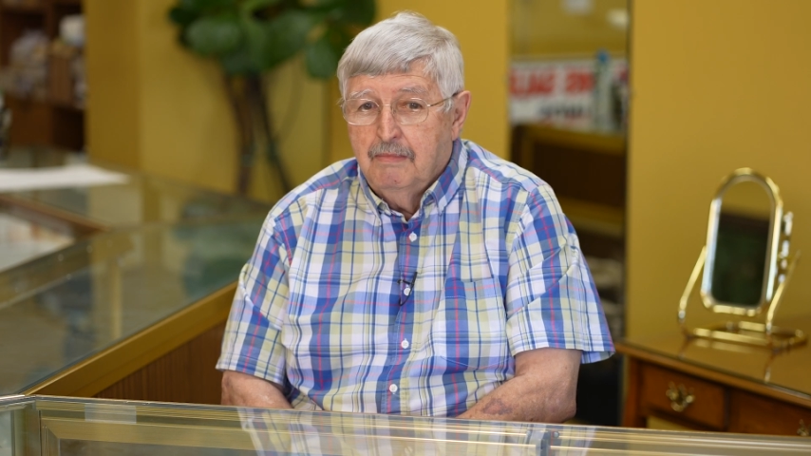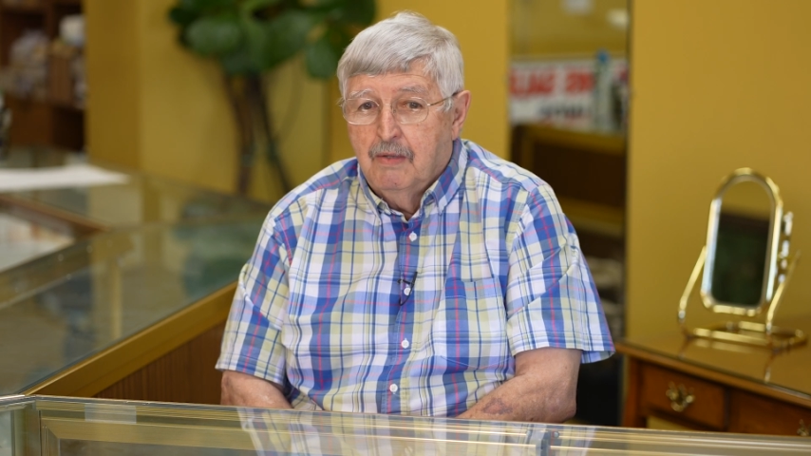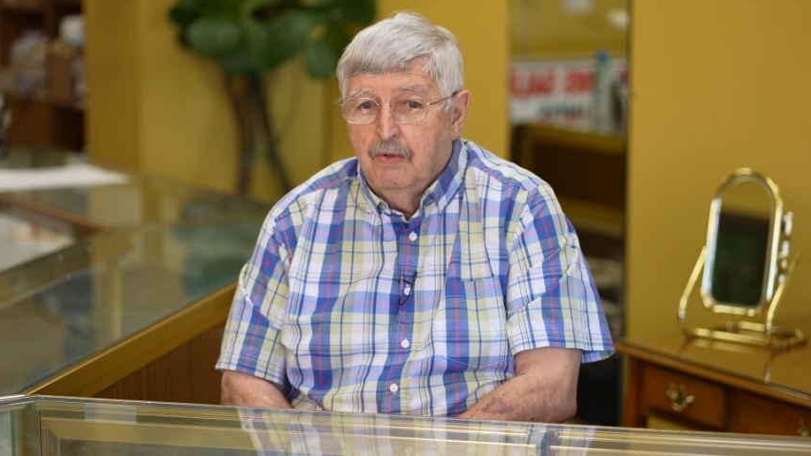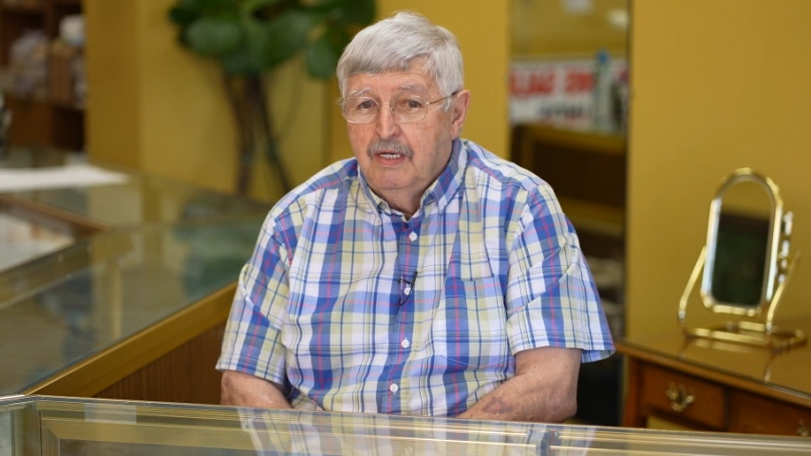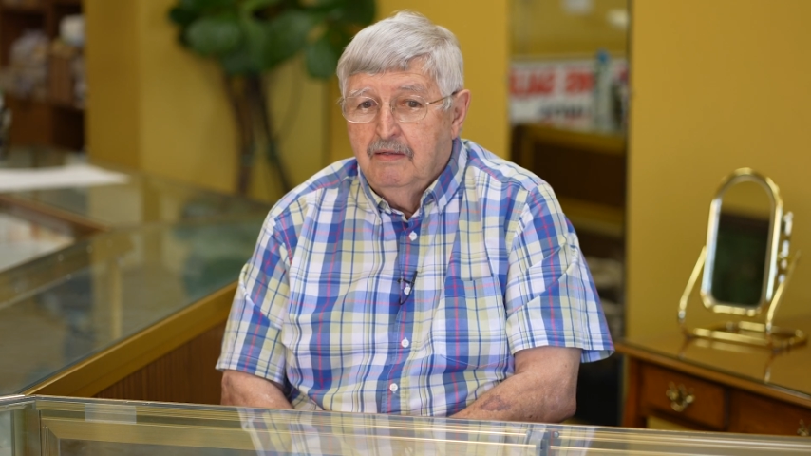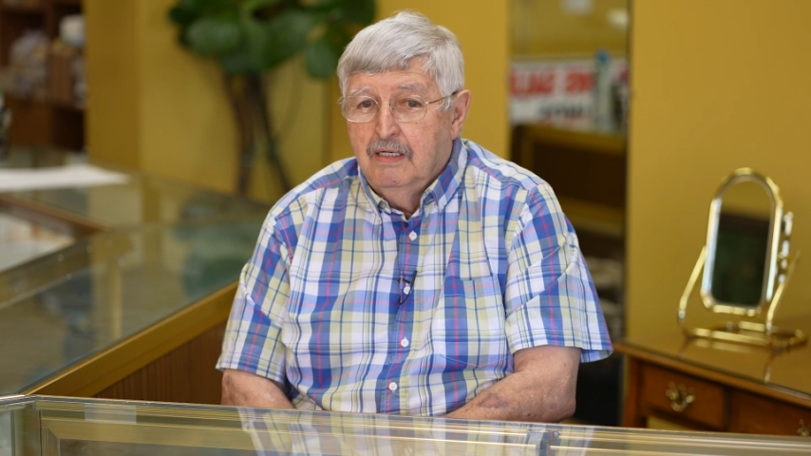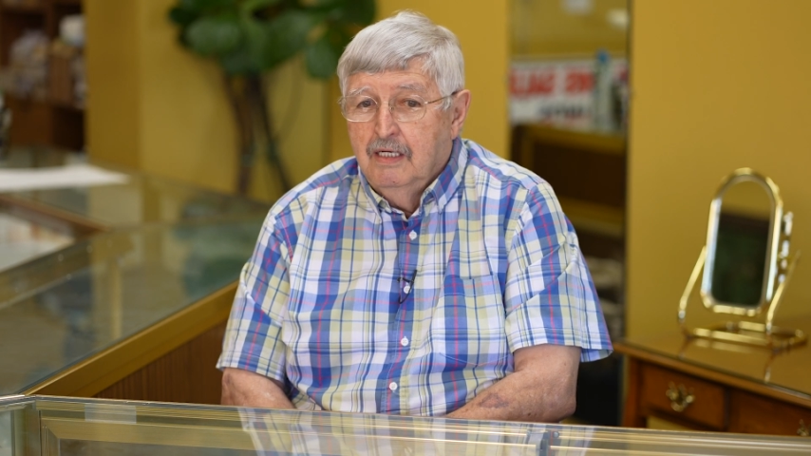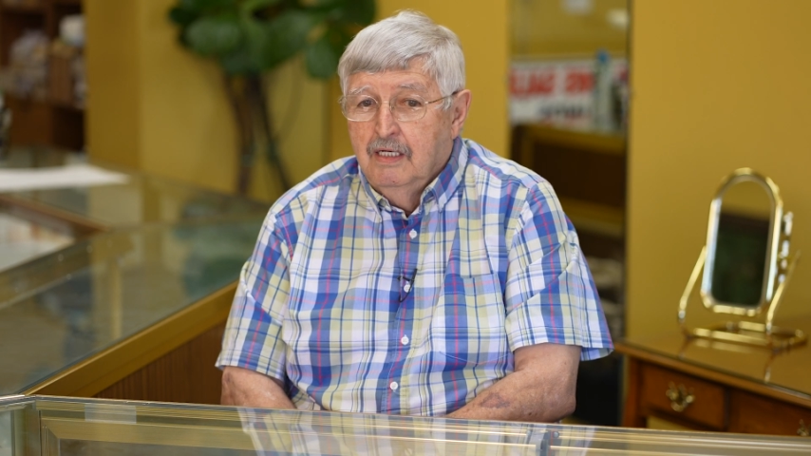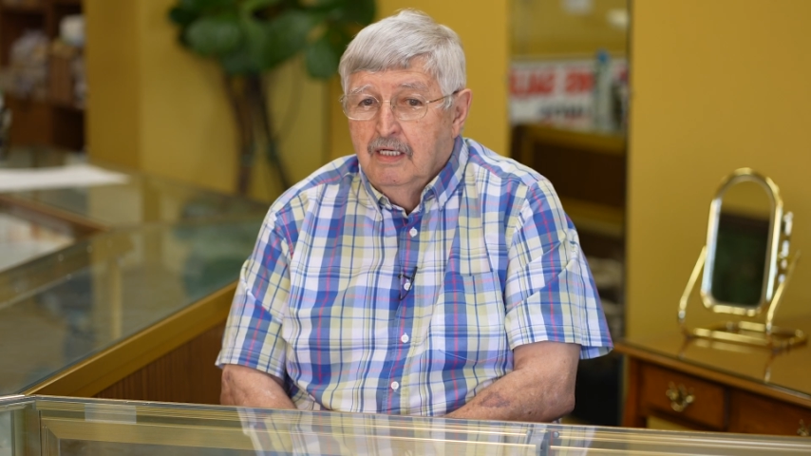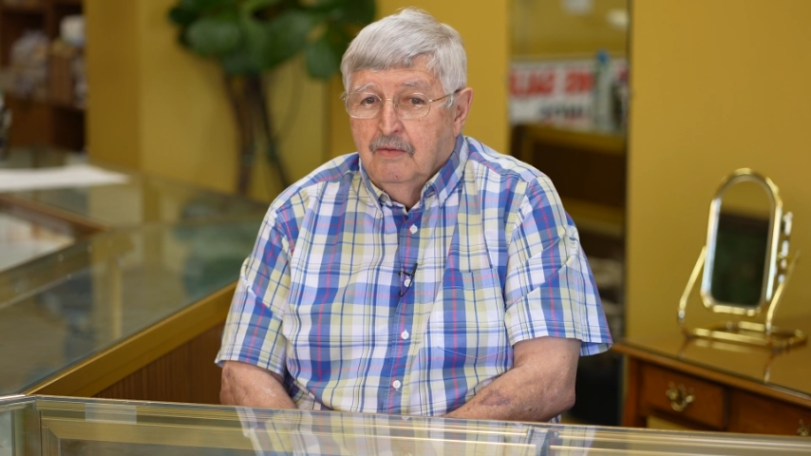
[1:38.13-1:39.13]
I mean, we
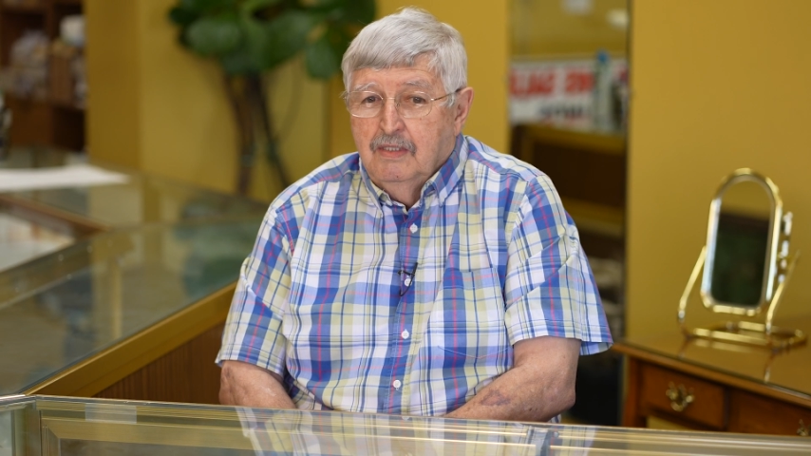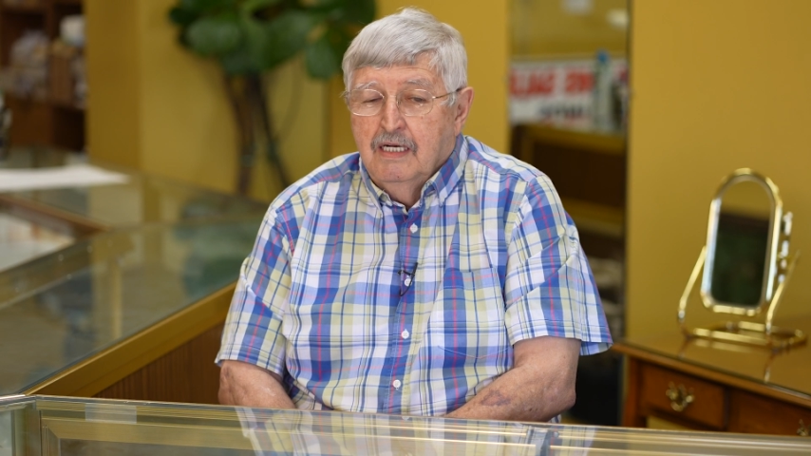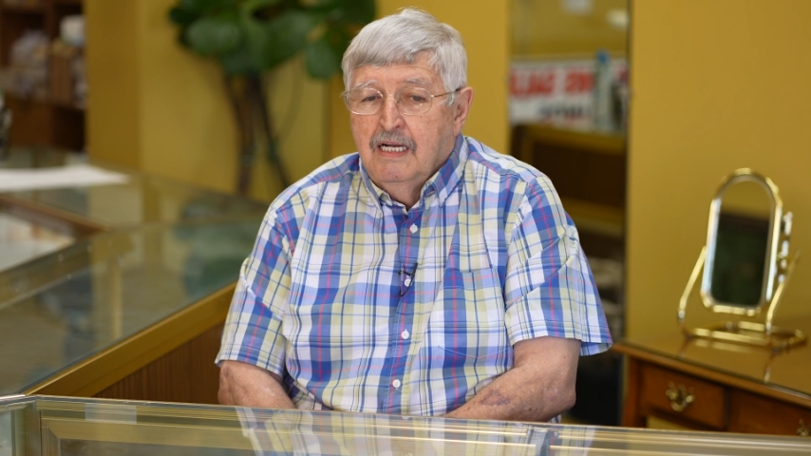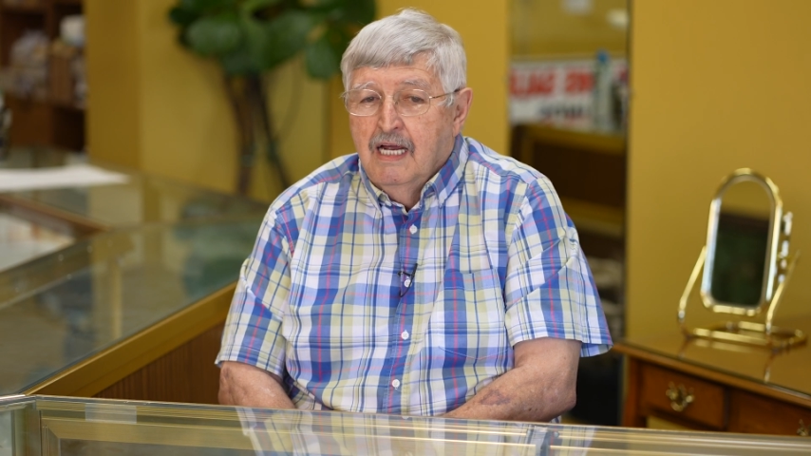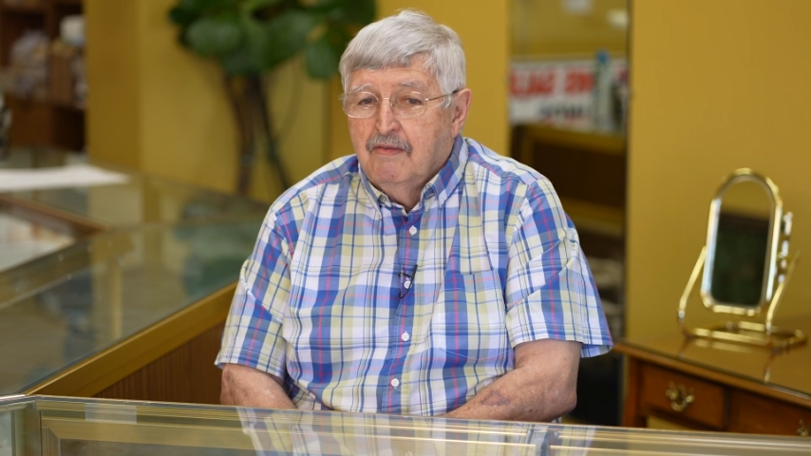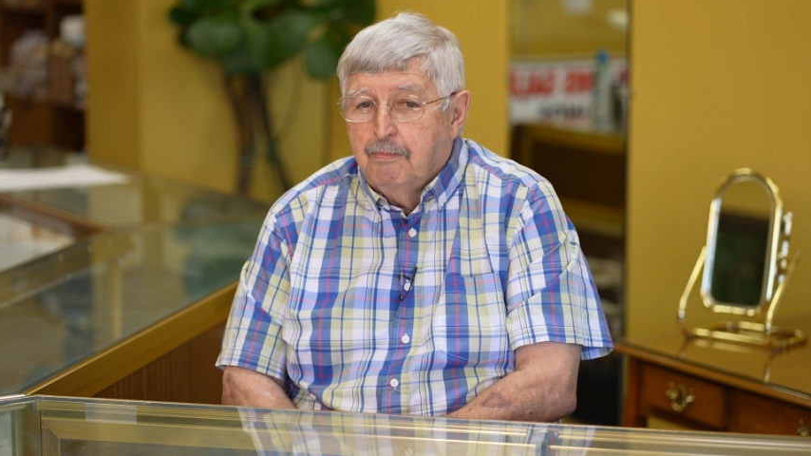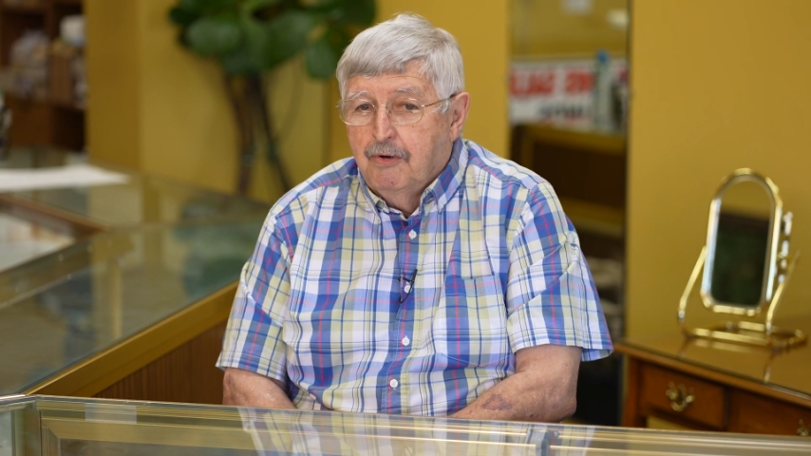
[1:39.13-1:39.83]
didn't have the